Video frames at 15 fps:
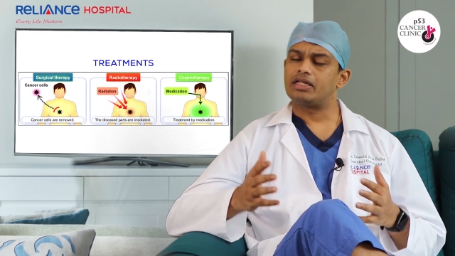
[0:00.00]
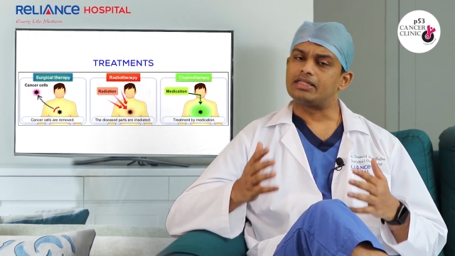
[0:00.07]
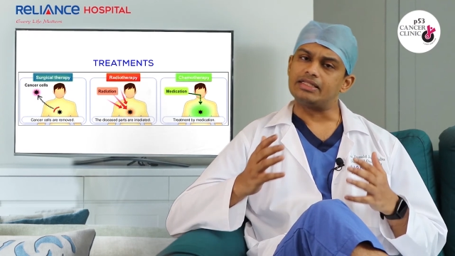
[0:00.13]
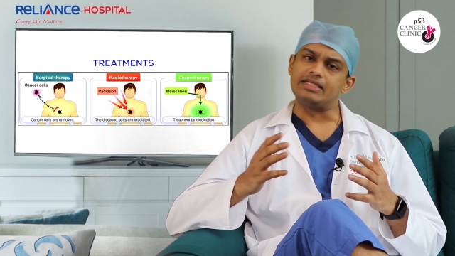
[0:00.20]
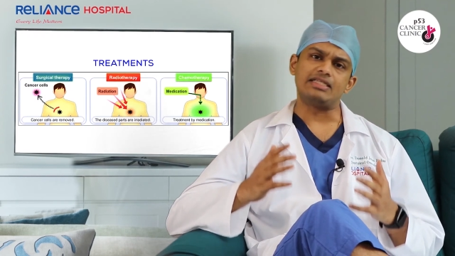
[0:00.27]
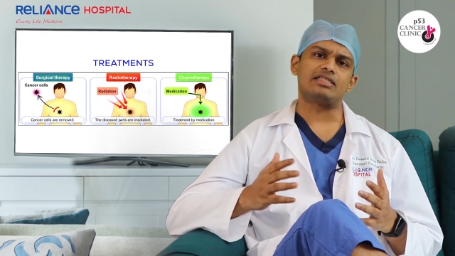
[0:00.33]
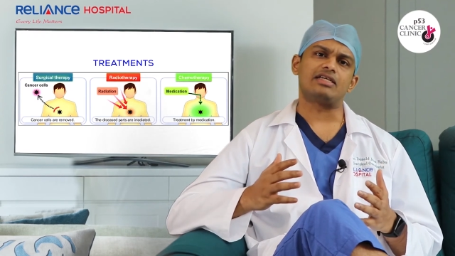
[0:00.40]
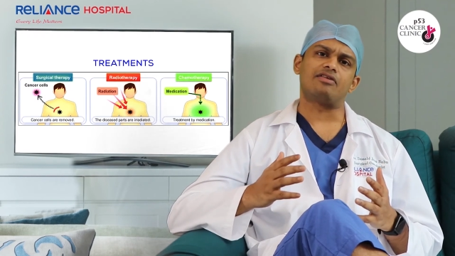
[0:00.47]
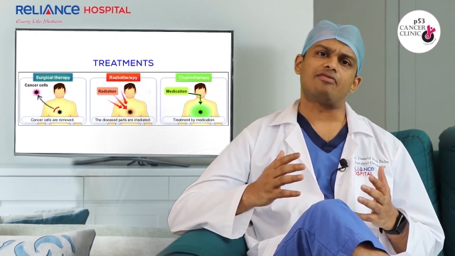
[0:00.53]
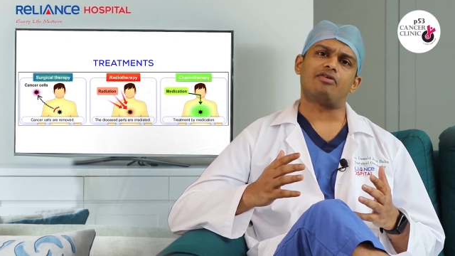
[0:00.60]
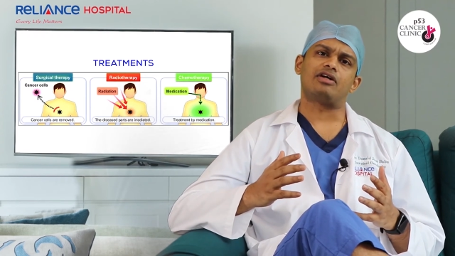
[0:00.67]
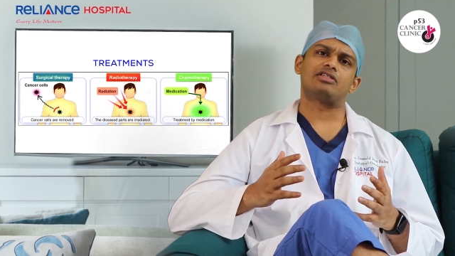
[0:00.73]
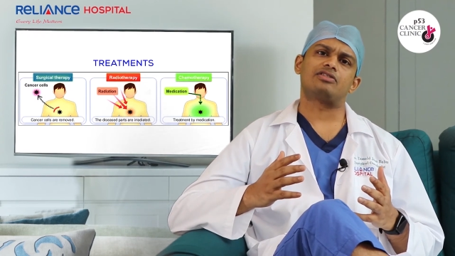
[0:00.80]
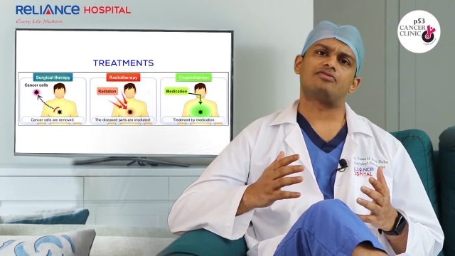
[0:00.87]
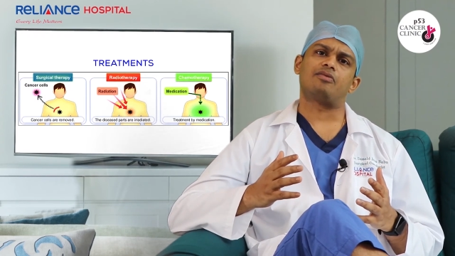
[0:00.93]
These
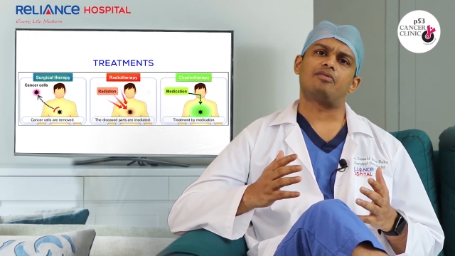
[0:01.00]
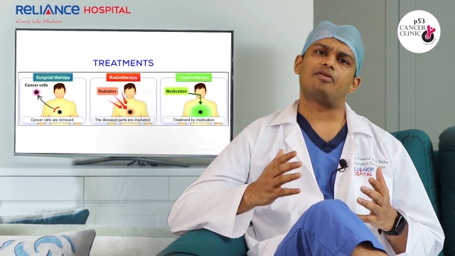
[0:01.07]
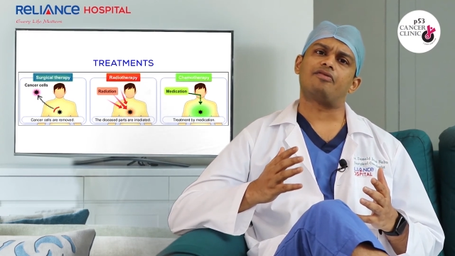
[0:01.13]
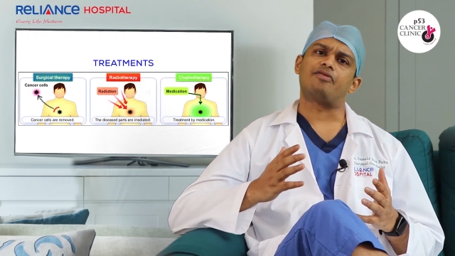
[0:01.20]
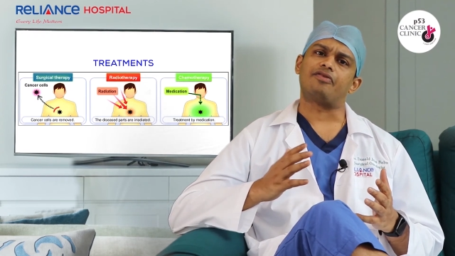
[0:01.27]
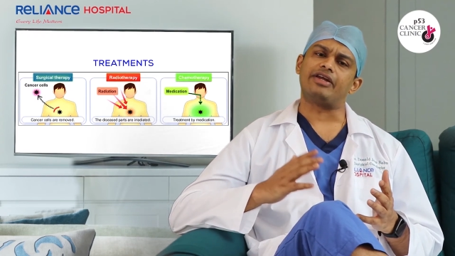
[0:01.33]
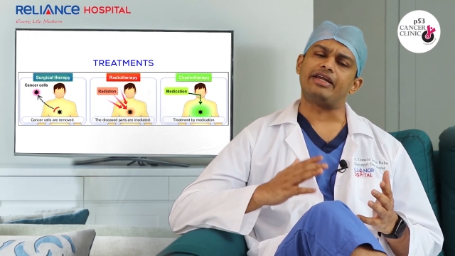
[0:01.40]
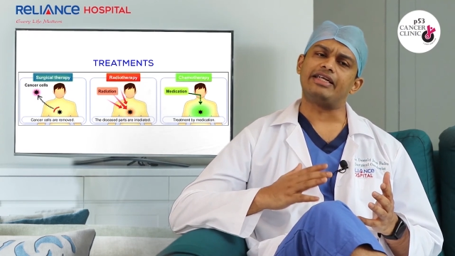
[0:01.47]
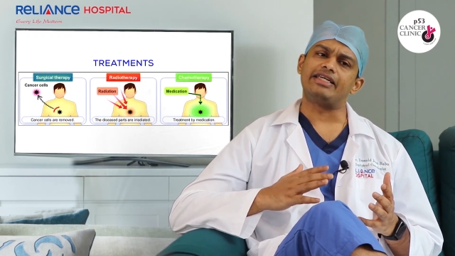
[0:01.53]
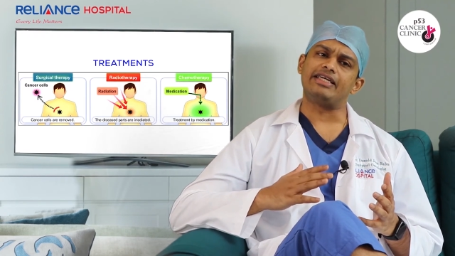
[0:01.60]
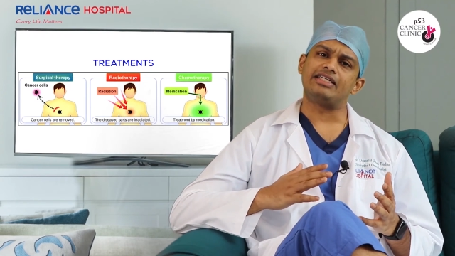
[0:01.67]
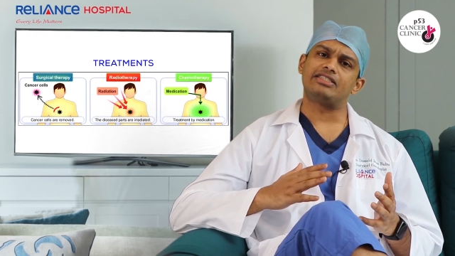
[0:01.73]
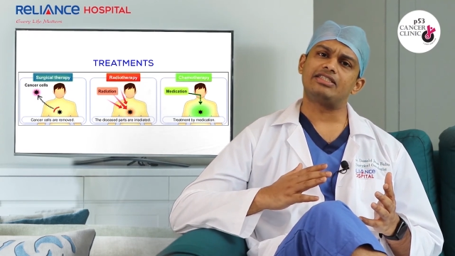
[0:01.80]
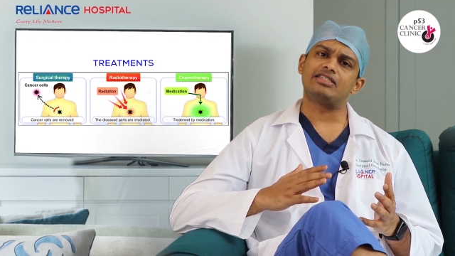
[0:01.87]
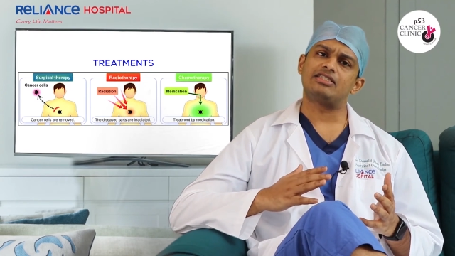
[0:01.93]
advanced form of
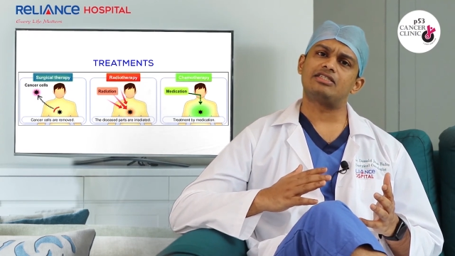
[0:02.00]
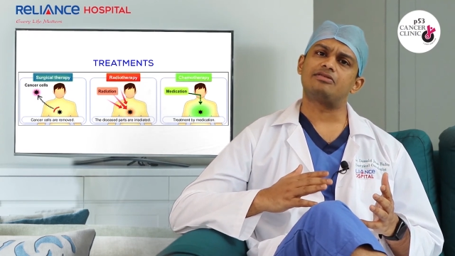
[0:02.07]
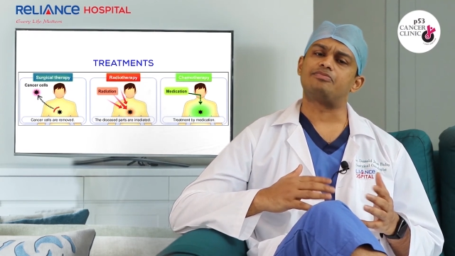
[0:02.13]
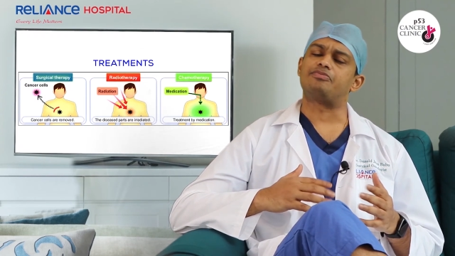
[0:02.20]
radiations